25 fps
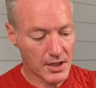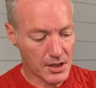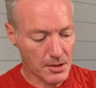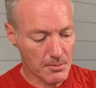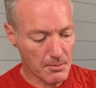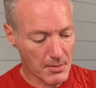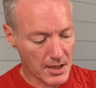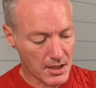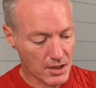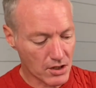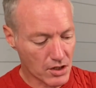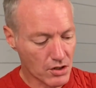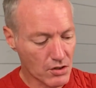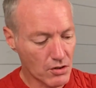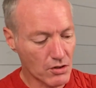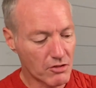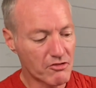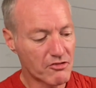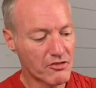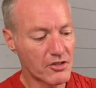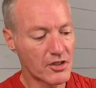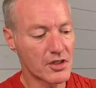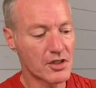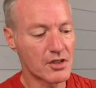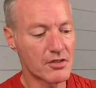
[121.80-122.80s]
you make sure,
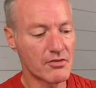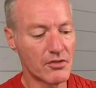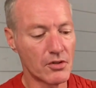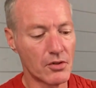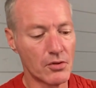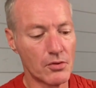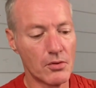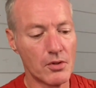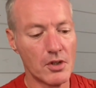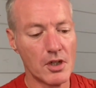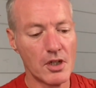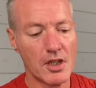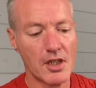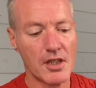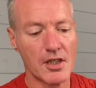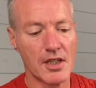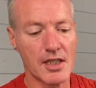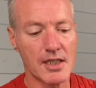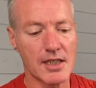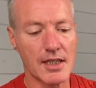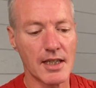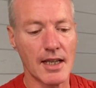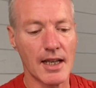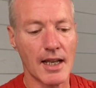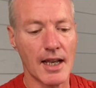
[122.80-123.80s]
first of all,
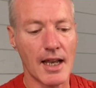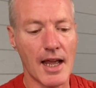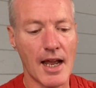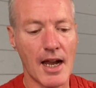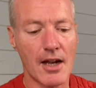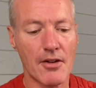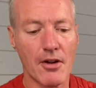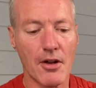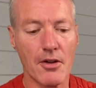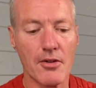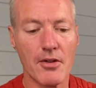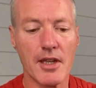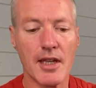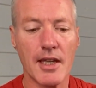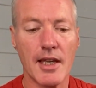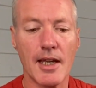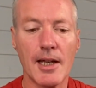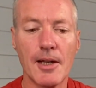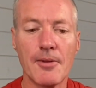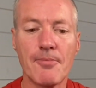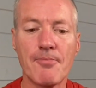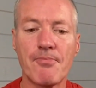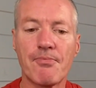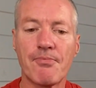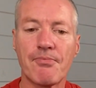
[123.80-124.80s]
this little arrow here
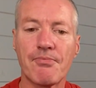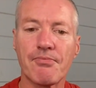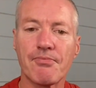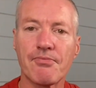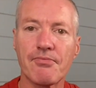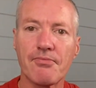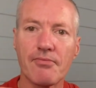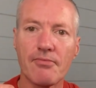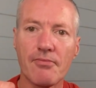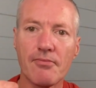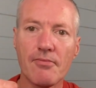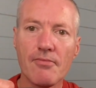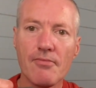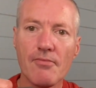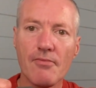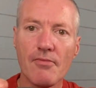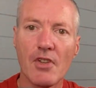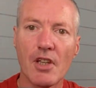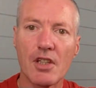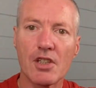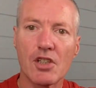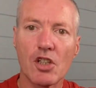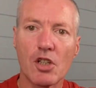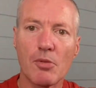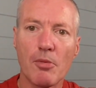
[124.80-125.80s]

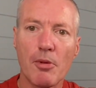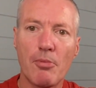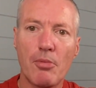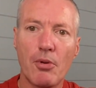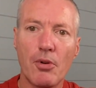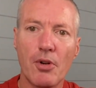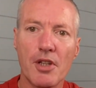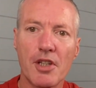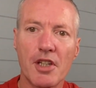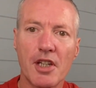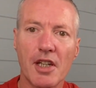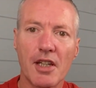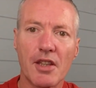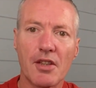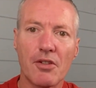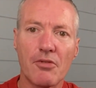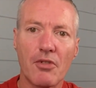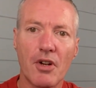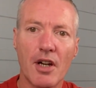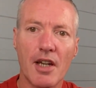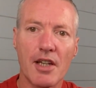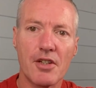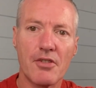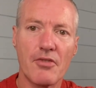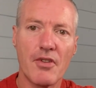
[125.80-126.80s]
has got to be pointing in the
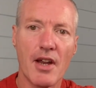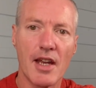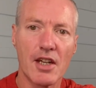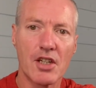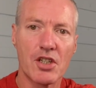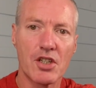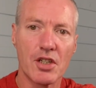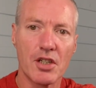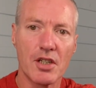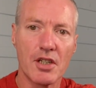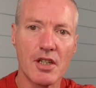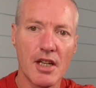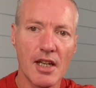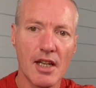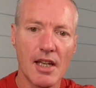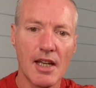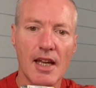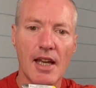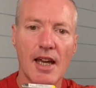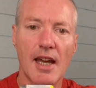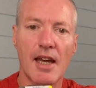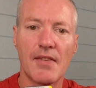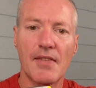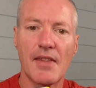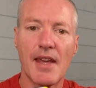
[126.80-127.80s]
right direction,
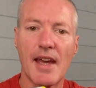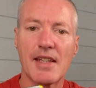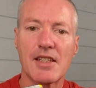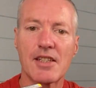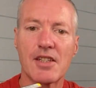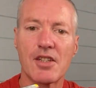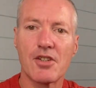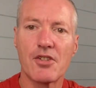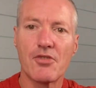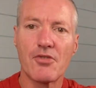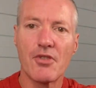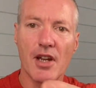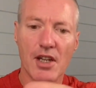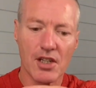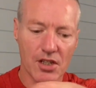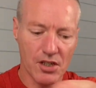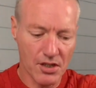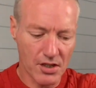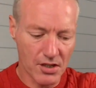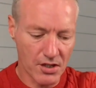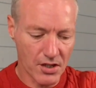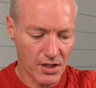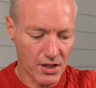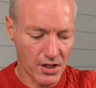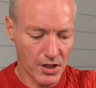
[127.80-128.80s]
and that's the
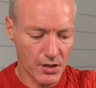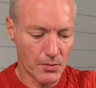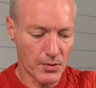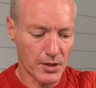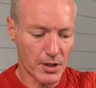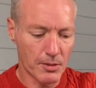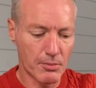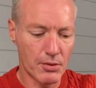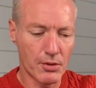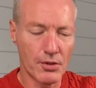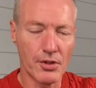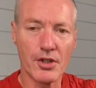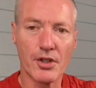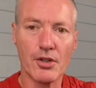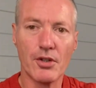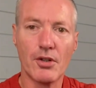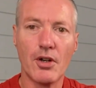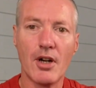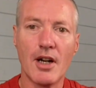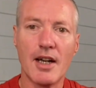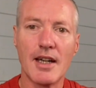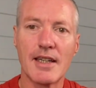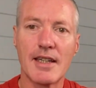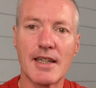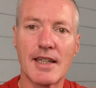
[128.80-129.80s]
direction that you want to put
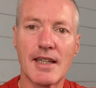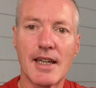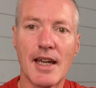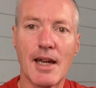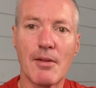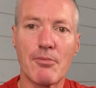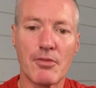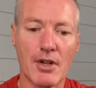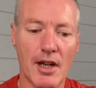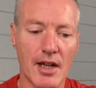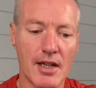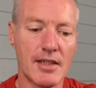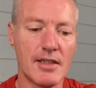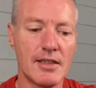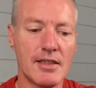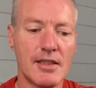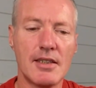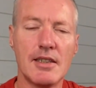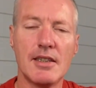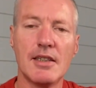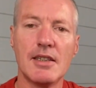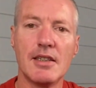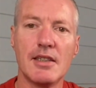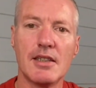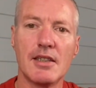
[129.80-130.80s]
your camera.
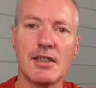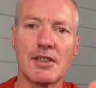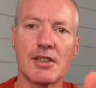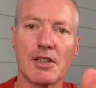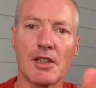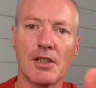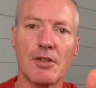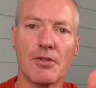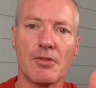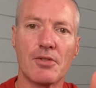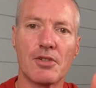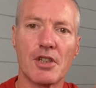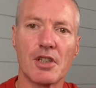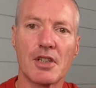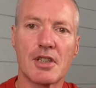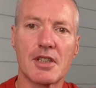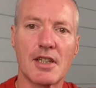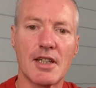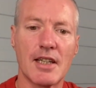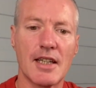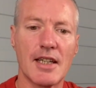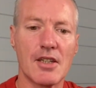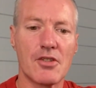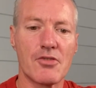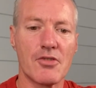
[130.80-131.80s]
So just
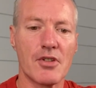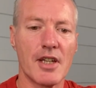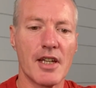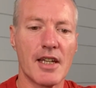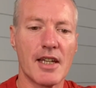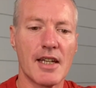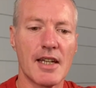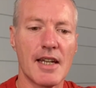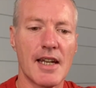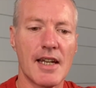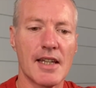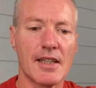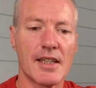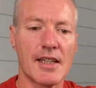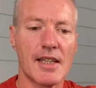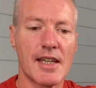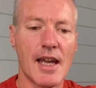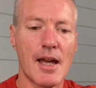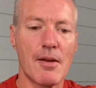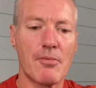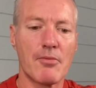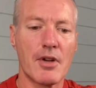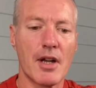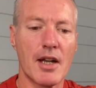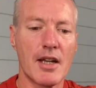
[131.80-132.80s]
literally connect the
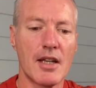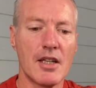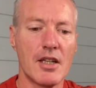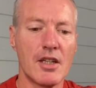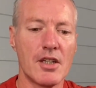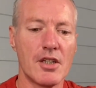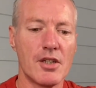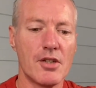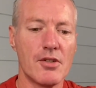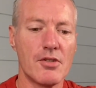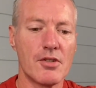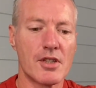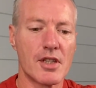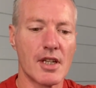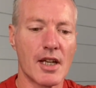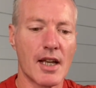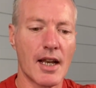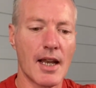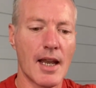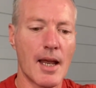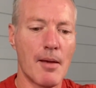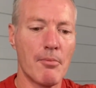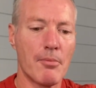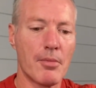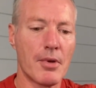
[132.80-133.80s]
camera, use the
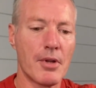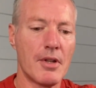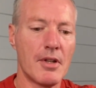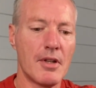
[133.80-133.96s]
clamp,